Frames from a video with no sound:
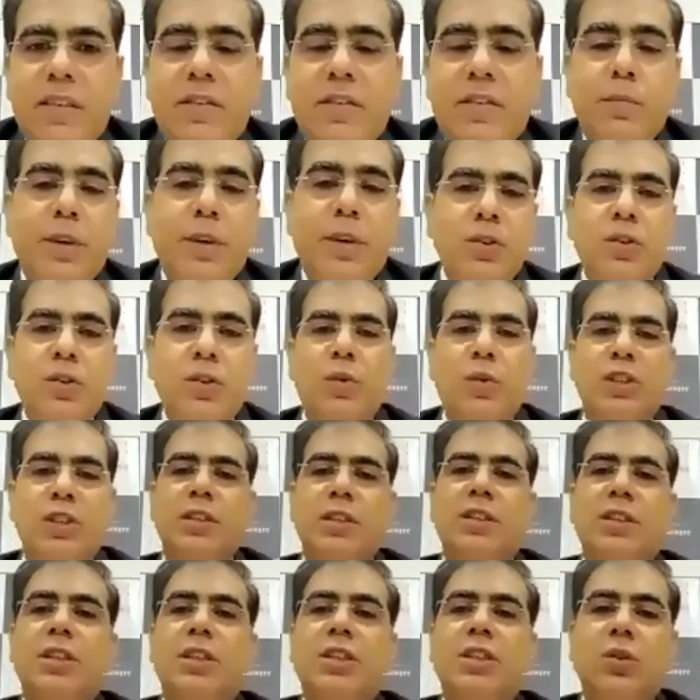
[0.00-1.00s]
everybody who's
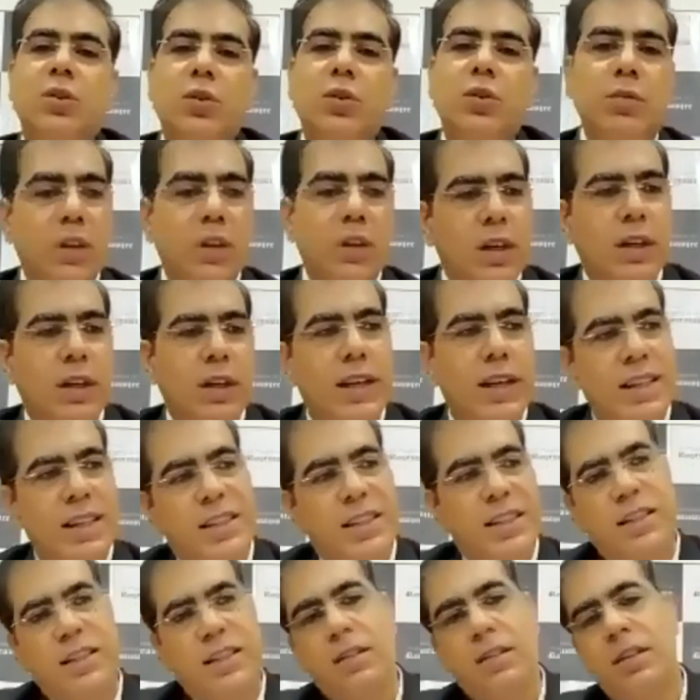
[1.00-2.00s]
watching this show.
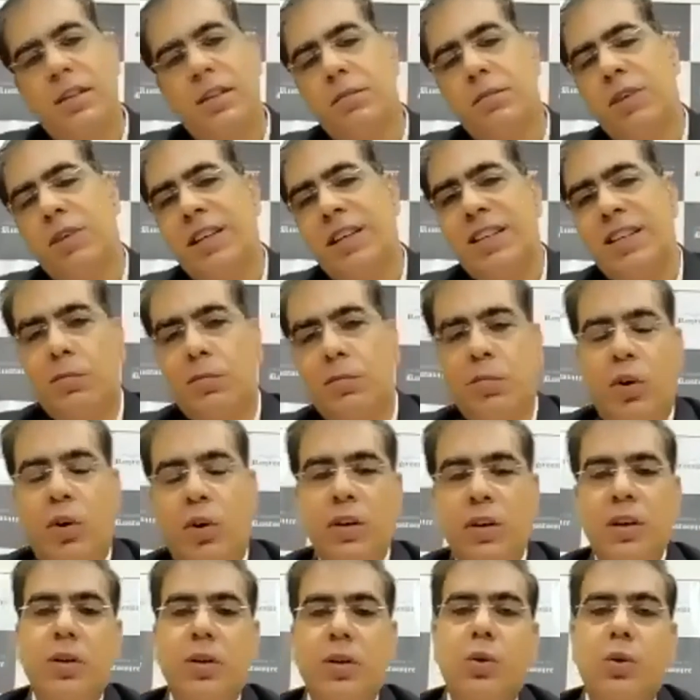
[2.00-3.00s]
Yes, money is
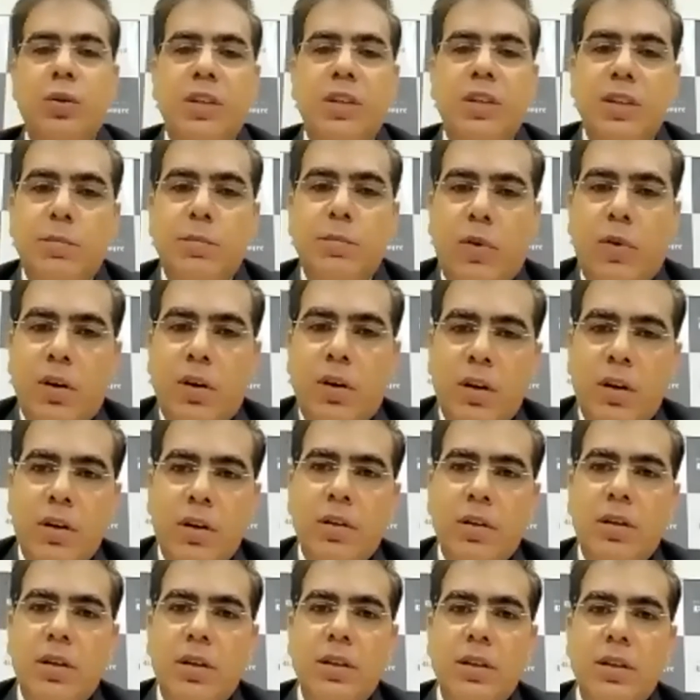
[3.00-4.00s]
important. Growth is important,
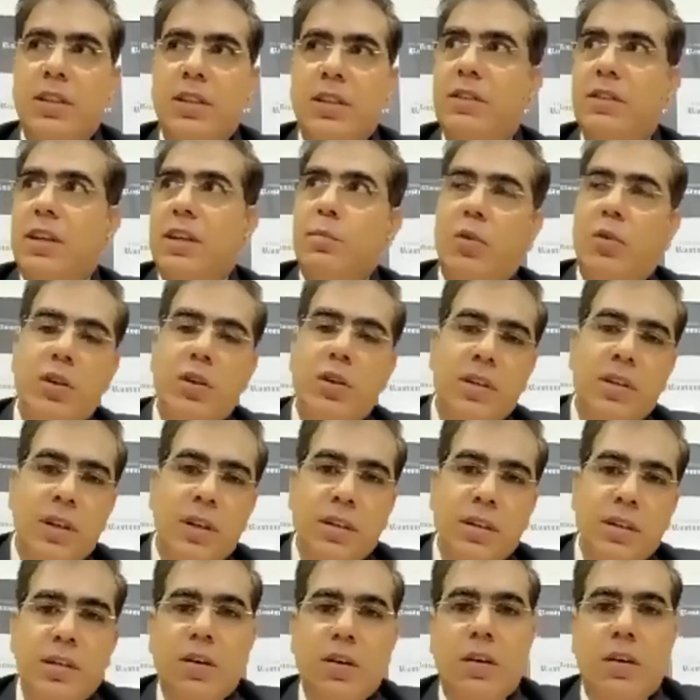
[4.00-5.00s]
and it's very important
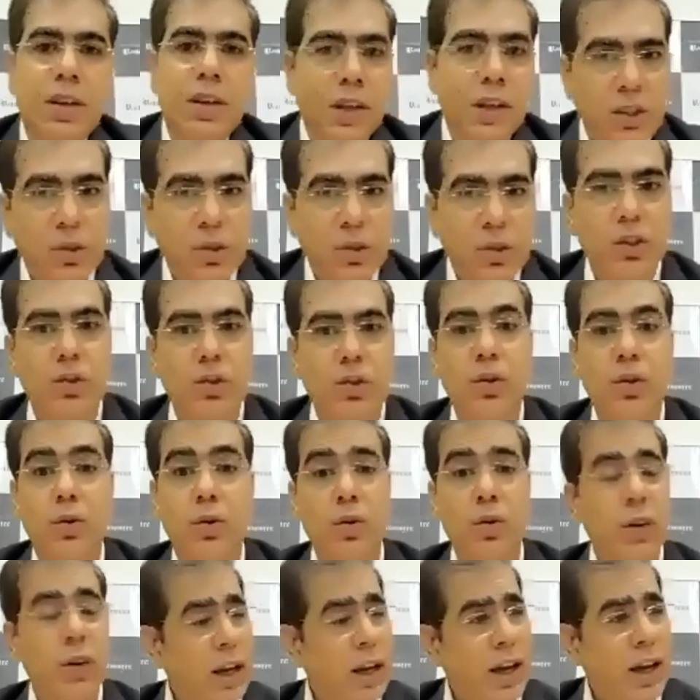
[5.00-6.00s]
that the organization should
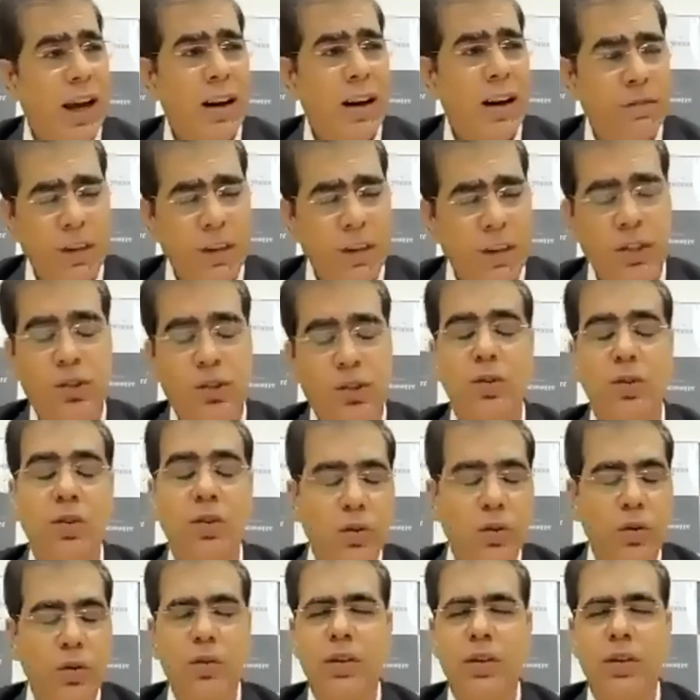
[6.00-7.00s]
grow. And we should
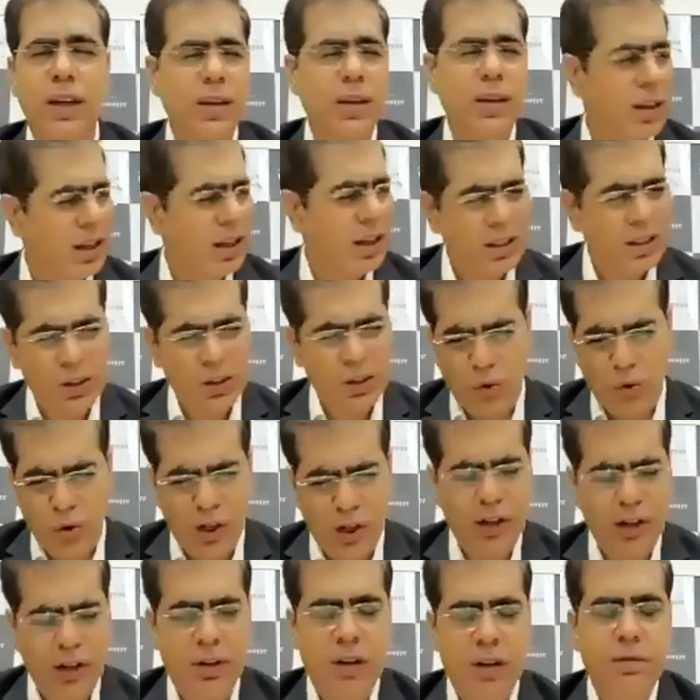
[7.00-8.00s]
know that there's
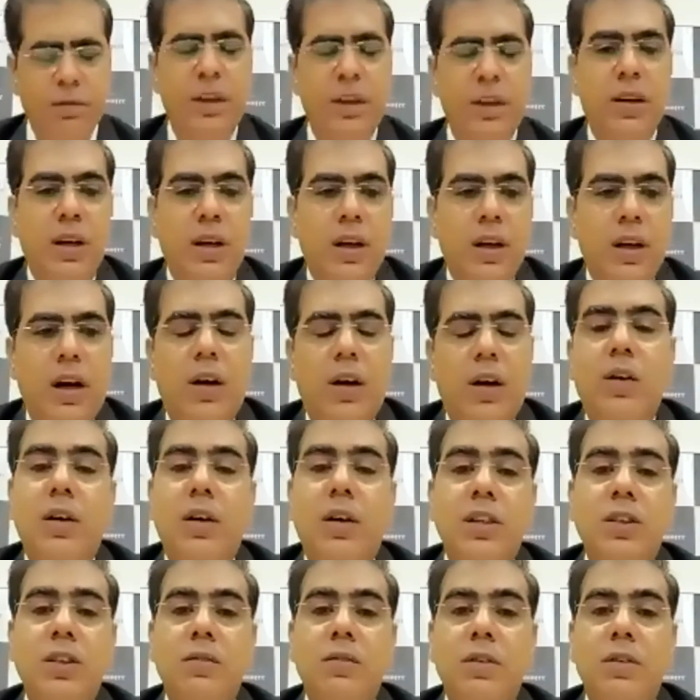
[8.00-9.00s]
only one way our
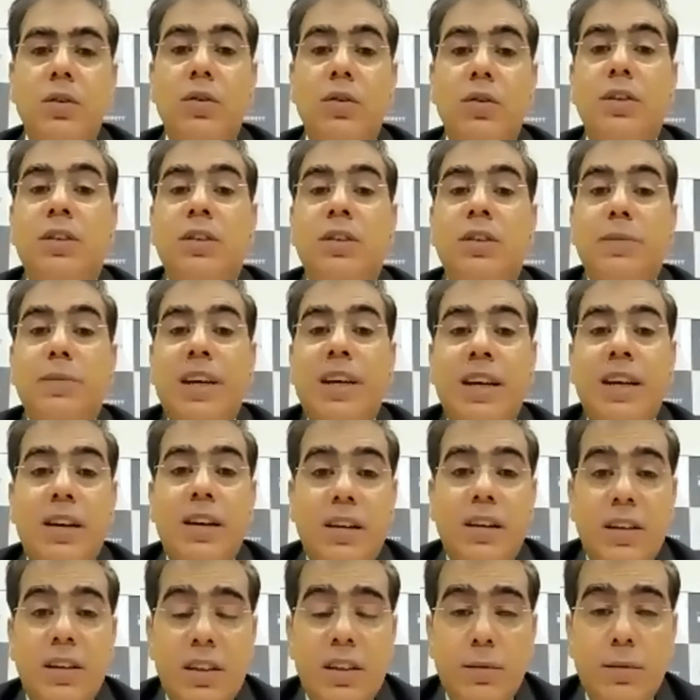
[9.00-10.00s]
organization will grow, is making
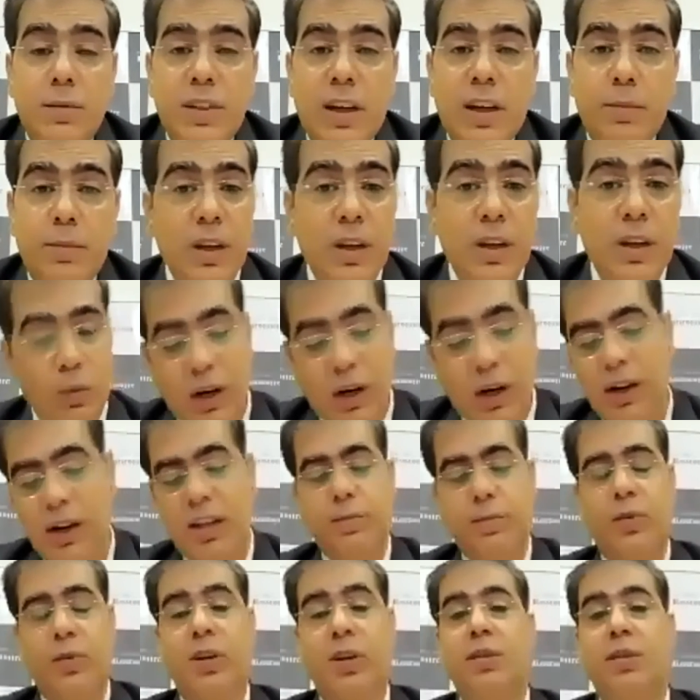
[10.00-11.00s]
our customers happy. One
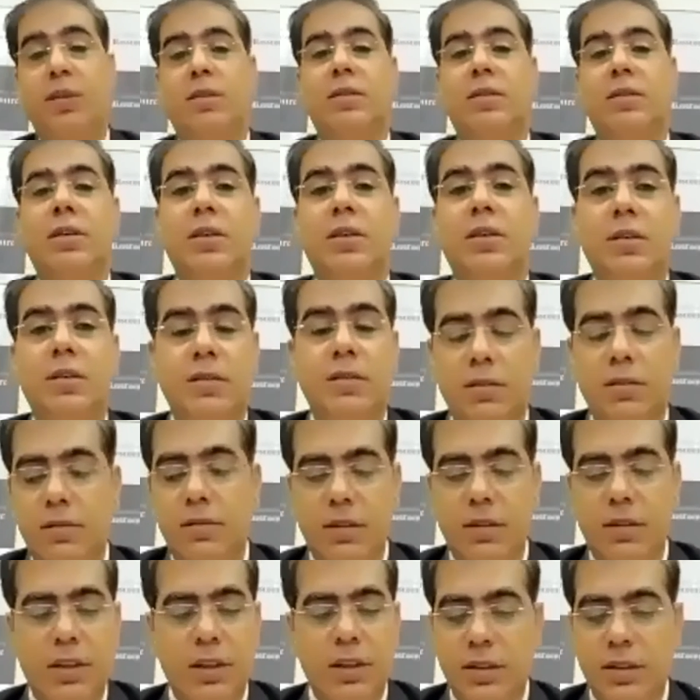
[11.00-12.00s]
last point.
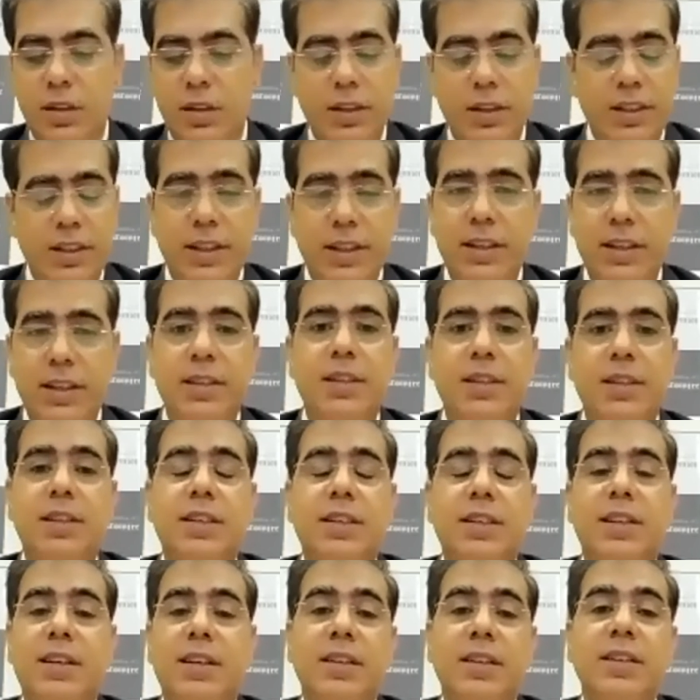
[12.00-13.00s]
Another 30 seconds,
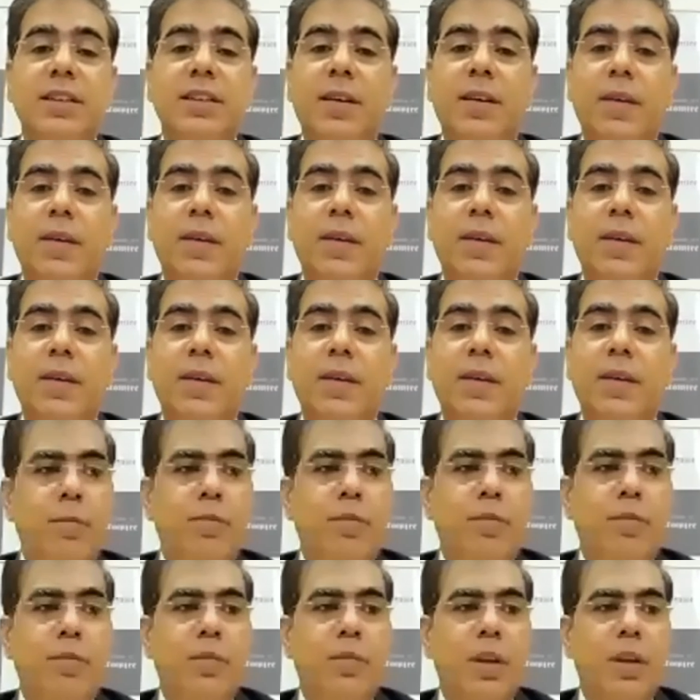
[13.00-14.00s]
60 seconds.
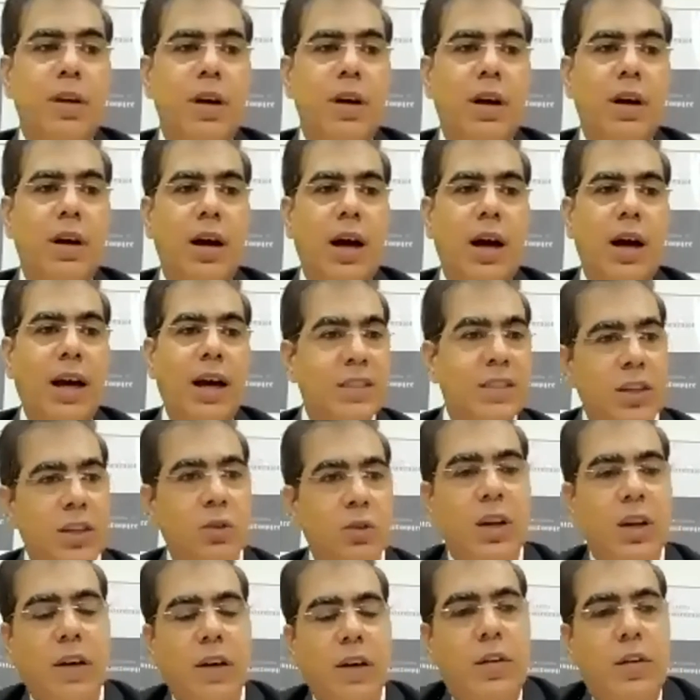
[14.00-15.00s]
I
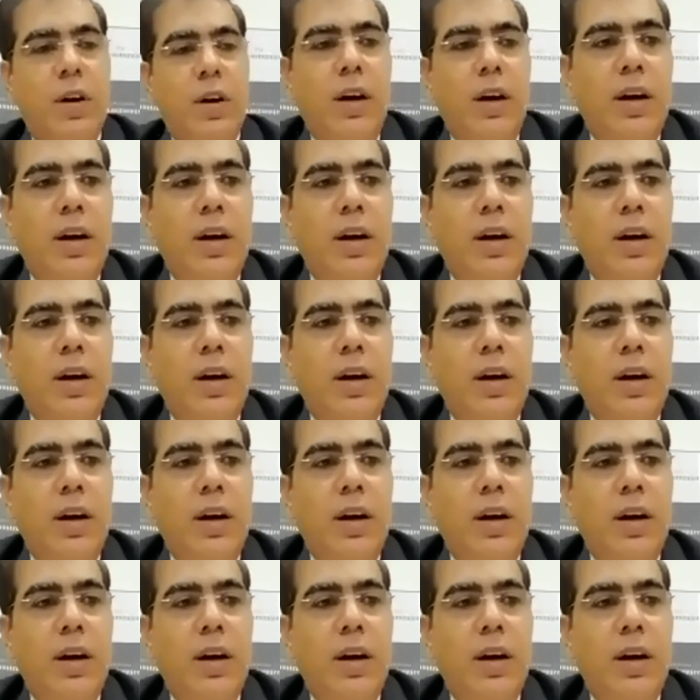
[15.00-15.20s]
genuinely.